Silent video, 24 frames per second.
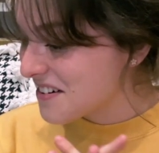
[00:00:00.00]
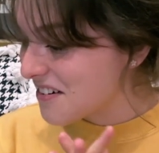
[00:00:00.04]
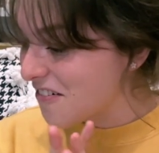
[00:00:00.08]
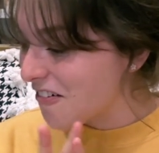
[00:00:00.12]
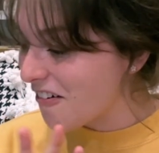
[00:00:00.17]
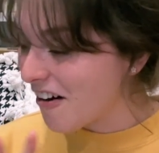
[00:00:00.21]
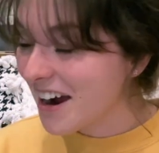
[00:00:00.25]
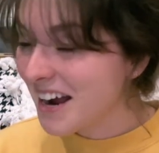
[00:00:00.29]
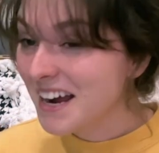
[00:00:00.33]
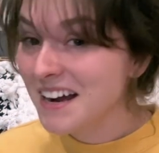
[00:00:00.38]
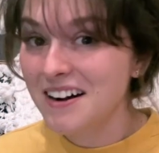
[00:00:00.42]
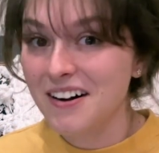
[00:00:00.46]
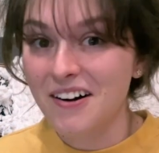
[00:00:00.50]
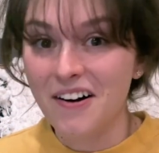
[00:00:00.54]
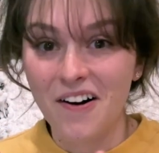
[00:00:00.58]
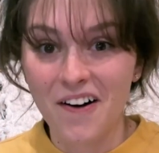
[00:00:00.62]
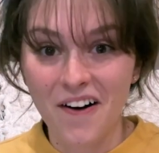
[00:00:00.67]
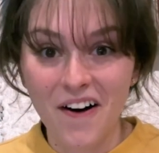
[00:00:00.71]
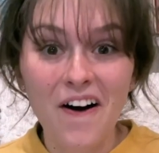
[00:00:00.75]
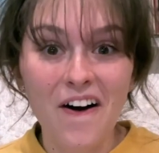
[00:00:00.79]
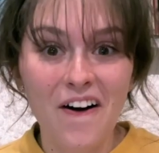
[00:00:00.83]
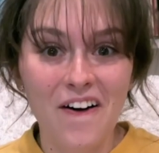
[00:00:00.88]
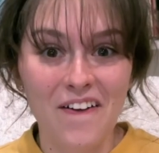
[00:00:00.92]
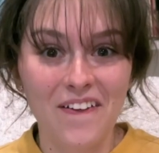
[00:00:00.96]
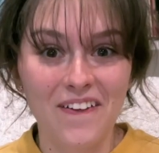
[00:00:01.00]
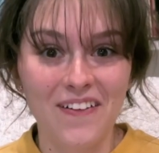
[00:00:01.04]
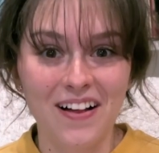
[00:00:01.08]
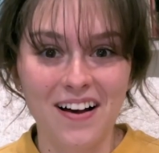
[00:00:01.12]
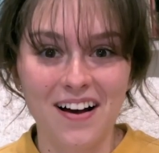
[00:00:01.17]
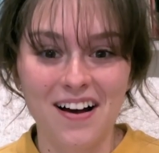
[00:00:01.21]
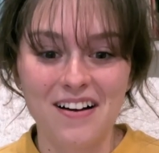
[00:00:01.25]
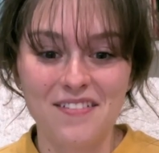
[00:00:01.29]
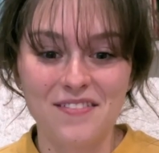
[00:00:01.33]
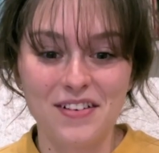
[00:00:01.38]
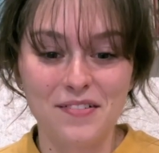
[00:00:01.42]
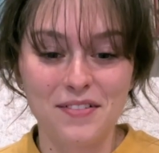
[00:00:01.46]
quite a haul.
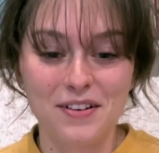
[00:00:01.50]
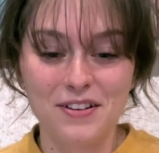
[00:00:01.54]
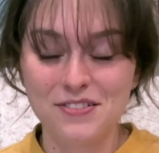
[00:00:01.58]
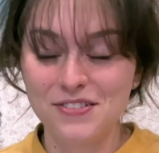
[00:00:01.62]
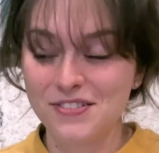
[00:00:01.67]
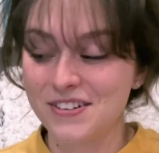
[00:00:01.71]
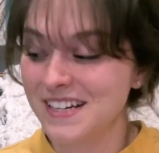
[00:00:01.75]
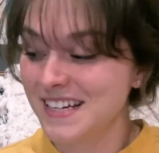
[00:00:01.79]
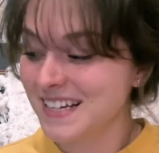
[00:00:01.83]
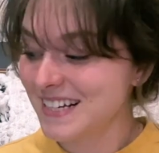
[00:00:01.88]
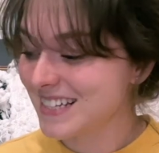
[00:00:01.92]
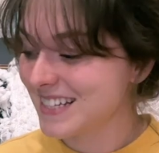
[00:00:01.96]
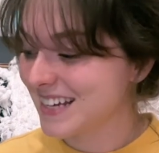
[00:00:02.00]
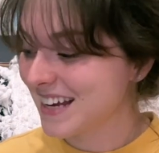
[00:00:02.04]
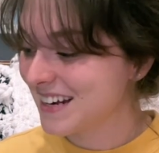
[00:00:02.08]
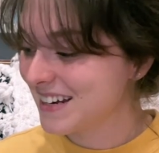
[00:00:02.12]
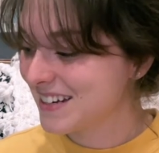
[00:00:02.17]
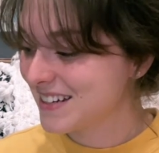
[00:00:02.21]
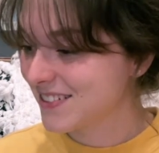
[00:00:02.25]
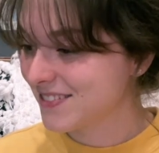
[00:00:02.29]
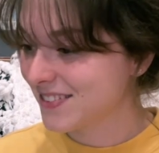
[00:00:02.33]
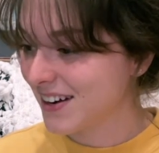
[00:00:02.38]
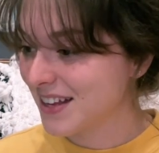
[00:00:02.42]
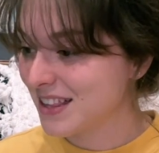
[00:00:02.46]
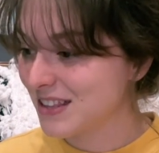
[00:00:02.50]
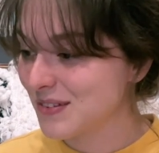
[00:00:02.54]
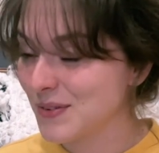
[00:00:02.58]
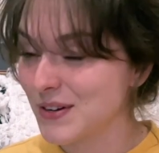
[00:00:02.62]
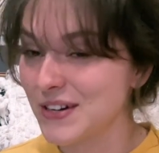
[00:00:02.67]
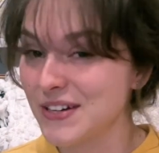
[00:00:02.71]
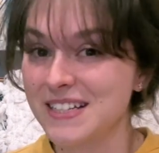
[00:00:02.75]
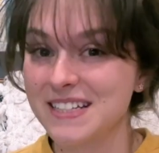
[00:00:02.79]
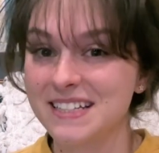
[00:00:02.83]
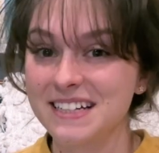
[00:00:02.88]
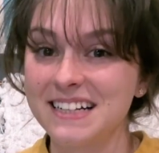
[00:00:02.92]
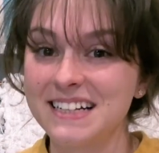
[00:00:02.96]
Um, I was really excited to find the
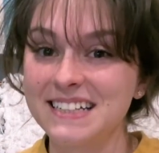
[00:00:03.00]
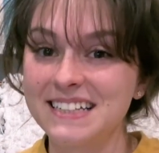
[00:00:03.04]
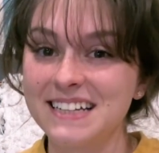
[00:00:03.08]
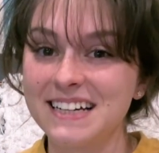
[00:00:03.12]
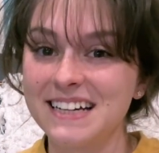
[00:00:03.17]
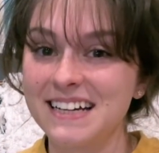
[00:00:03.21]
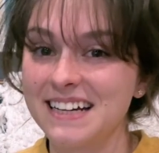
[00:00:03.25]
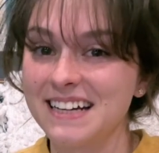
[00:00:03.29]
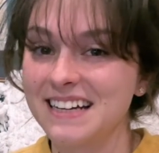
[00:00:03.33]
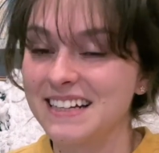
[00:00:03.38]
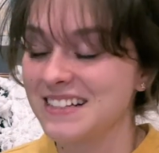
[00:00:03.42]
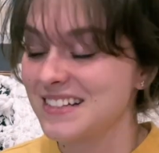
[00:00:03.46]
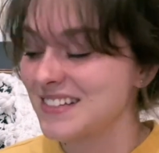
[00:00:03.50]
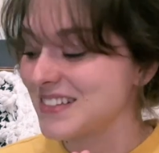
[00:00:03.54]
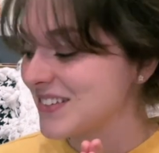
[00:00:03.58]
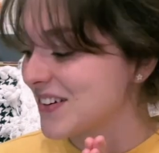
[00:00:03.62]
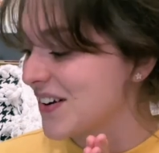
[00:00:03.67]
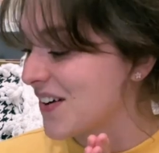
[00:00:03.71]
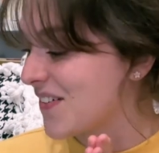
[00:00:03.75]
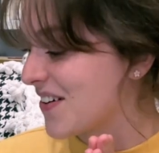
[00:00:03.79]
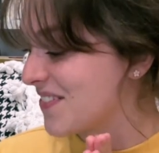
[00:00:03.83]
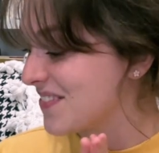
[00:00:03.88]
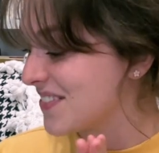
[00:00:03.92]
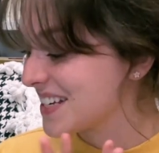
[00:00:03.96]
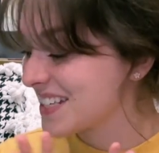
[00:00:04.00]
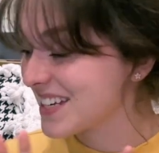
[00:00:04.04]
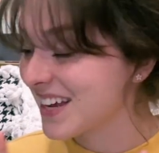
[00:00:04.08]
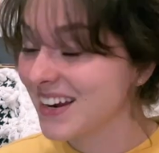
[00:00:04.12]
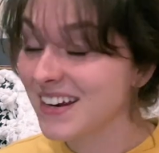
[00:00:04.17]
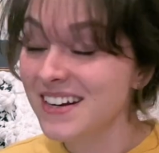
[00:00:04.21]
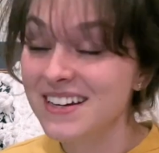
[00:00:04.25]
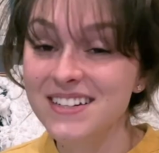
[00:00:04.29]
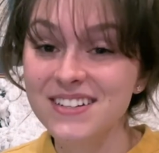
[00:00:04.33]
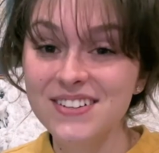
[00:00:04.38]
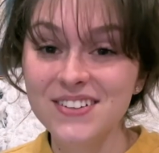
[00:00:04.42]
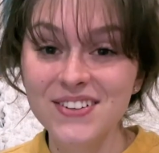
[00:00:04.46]
books that I did, so I'm
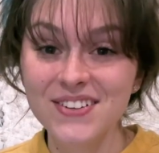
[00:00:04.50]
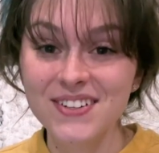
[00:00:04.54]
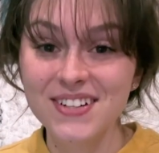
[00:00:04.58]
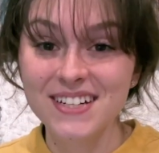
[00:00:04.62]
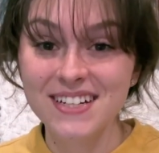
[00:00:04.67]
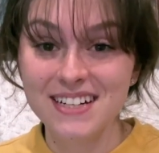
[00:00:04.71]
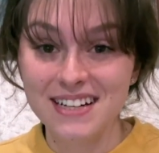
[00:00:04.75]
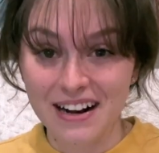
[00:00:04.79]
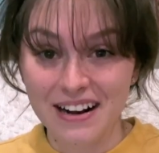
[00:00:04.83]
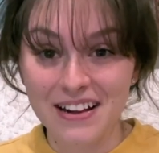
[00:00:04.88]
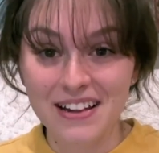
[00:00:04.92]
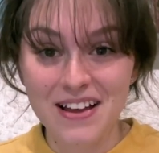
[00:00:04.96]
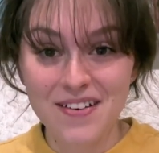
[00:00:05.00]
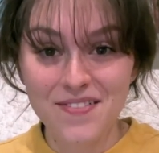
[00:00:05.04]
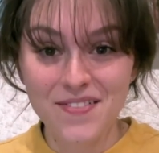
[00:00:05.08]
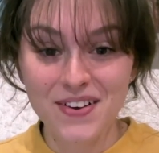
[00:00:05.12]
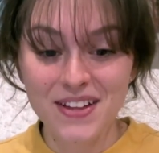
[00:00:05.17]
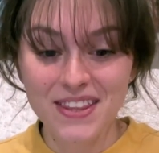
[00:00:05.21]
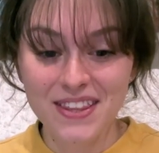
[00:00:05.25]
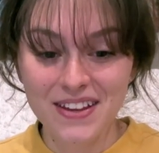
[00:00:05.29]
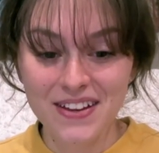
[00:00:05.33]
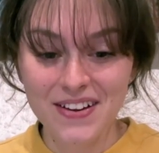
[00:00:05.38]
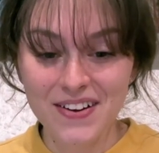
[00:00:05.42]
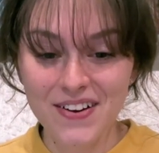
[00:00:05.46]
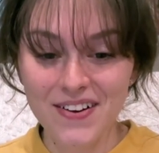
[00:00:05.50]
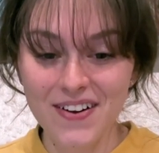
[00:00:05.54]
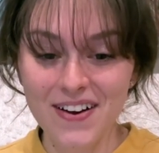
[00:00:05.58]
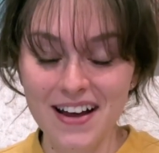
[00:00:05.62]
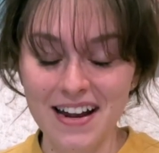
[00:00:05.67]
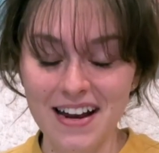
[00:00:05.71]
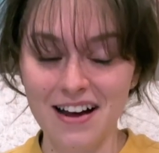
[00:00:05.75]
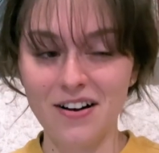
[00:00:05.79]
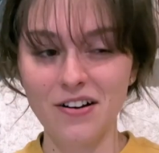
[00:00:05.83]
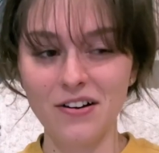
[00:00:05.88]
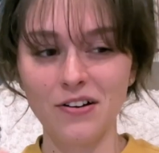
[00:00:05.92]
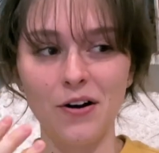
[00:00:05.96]
excited to share them with you and
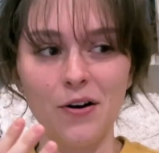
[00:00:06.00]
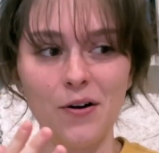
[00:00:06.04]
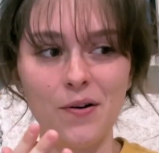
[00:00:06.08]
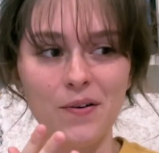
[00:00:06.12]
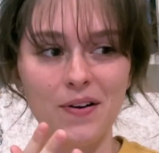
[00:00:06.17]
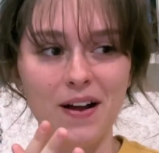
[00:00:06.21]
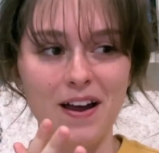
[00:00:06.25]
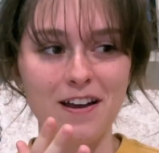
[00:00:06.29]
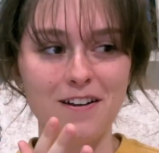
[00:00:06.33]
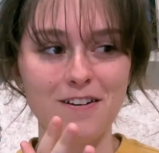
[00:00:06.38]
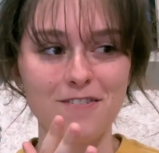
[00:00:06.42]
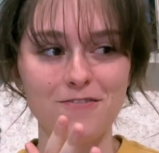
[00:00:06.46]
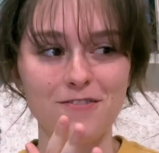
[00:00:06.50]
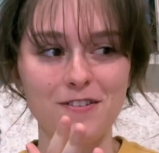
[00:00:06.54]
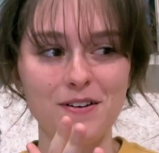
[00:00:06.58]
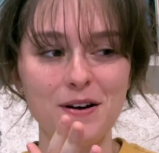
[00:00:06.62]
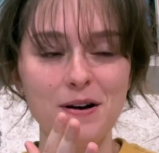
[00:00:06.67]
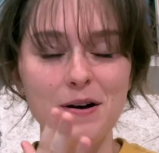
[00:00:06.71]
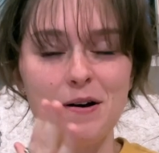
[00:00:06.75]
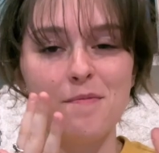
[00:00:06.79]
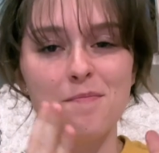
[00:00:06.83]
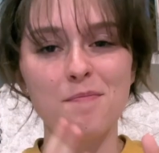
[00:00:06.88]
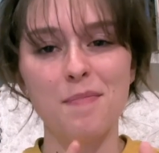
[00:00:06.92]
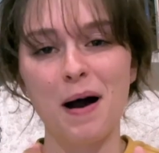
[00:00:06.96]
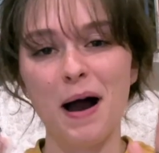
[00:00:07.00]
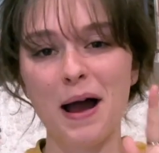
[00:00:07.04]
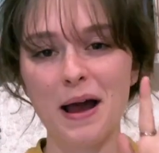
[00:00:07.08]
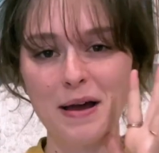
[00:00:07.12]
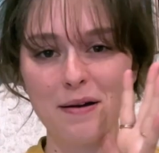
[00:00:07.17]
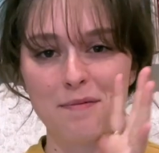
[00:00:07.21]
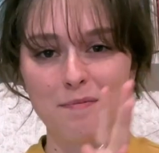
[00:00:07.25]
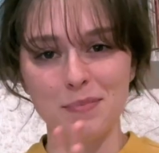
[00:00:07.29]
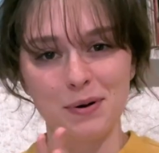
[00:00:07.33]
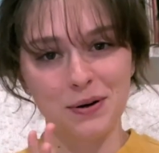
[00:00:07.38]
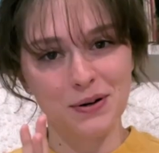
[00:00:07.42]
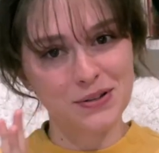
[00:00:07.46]
I'll go kind of by
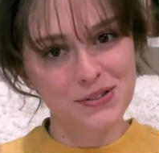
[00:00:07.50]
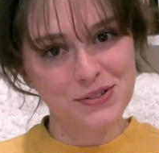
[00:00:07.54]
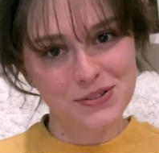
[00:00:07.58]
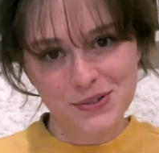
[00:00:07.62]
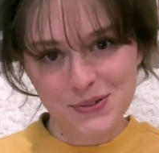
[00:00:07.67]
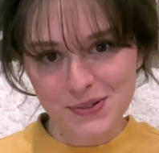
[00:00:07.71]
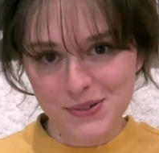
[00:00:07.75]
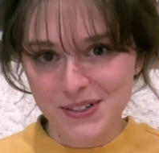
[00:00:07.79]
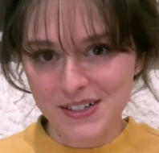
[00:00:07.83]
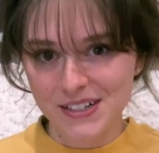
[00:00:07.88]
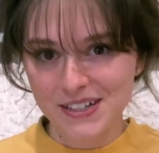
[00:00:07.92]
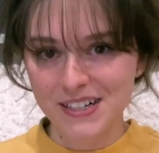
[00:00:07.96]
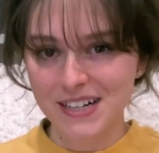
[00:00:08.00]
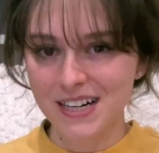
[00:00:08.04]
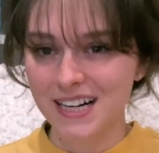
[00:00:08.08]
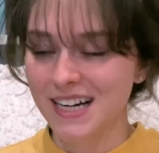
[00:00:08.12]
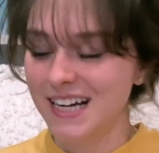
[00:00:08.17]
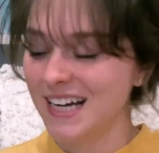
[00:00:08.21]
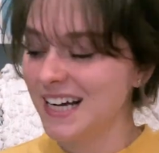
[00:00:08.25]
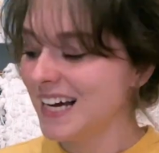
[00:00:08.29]
bookstore.